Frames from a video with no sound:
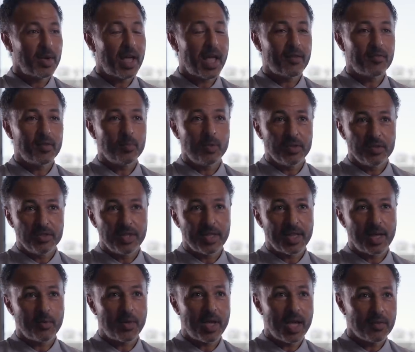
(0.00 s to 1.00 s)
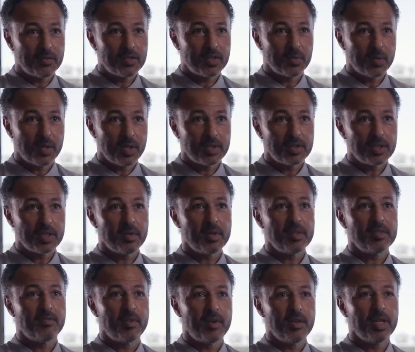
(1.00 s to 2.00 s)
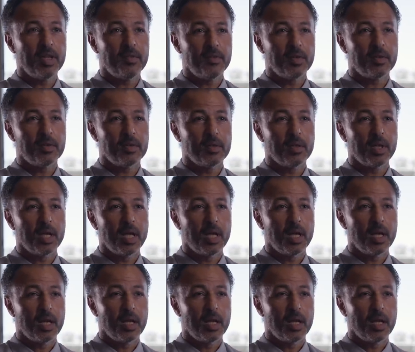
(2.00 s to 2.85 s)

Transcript: We have a budget that we have to work to. It's very difficult.